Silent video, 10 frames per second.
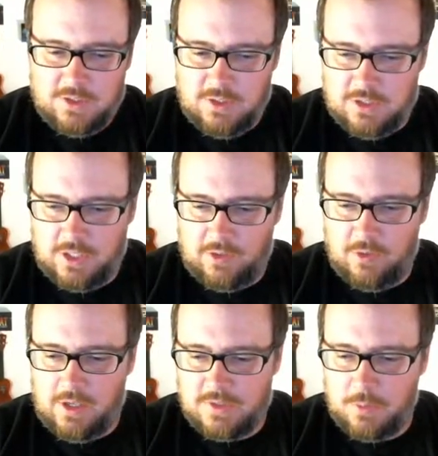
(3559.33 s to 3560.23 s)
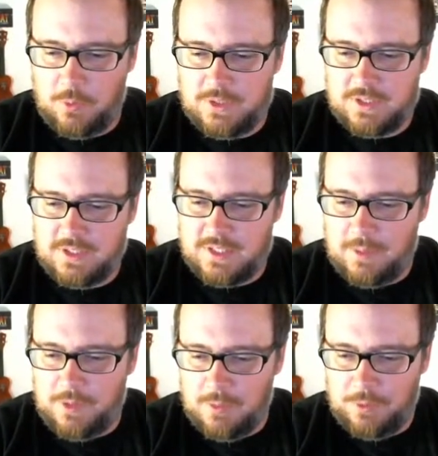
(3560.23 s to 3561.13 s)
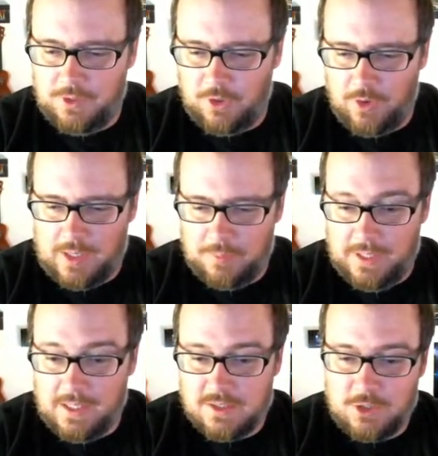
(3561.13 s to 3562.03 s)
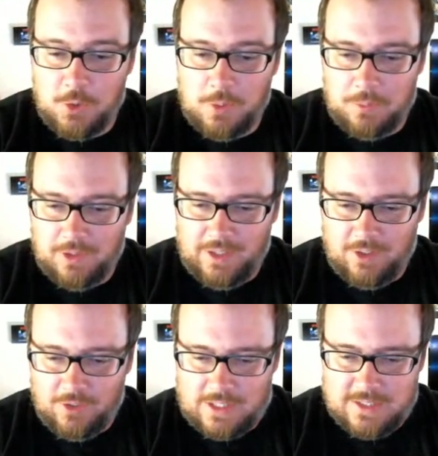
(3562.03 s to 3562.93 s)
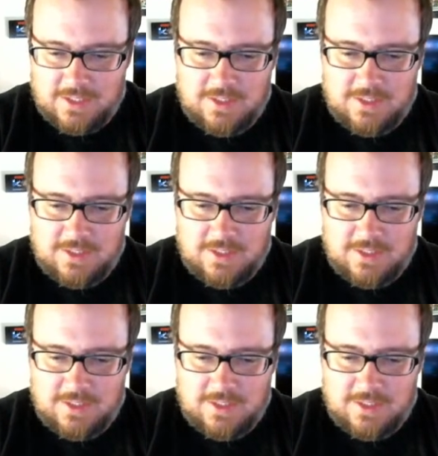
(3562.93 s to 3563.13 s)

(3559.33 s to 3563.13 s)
It's like, if somebody wants to set me up with a great PS2 emulator that's